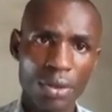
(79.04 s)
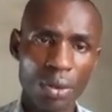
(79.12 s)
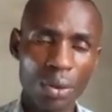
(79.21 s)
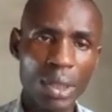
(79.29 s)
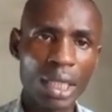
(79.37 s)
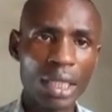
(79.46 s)

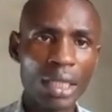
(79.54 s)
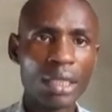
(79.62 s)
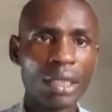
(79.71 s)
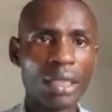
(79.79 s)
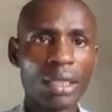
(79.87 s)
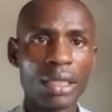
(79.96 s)
Okay?
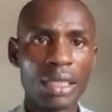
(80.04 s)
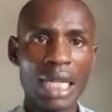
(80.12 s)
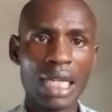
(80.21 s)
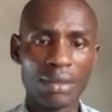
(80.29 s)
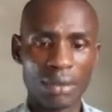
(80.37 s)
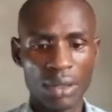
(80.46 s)

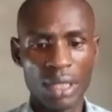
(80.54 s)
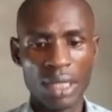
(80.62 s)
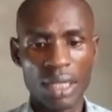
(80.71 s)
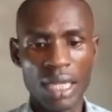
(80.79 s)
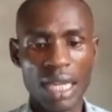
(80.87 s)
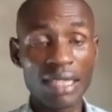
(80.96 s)
Now,
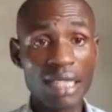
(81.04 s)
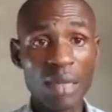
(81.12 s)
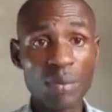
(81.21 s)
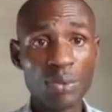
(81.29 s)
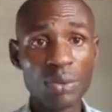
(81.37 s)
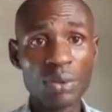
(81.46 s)

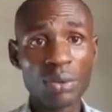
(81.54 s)
example